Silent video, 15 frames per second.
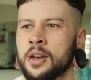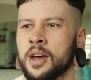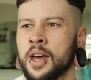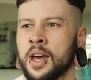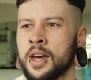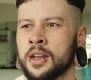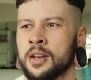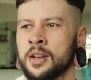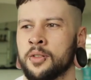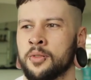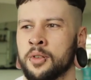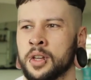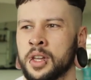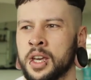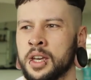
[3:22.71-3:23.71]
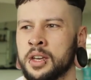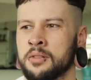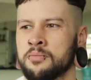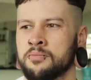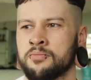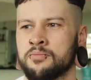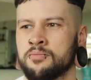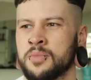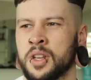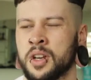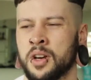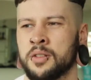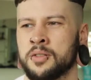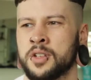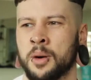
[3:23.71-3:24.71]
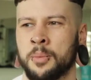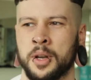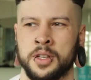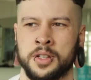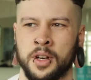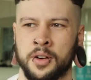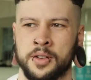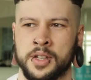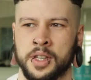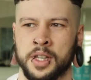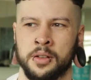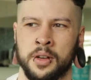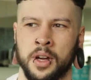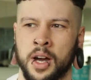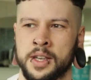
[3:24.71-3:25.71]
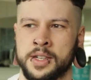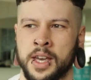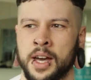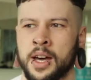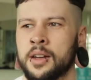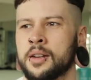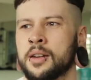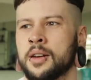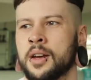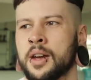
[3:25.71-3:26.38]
and it really dominant dogs the little guys out.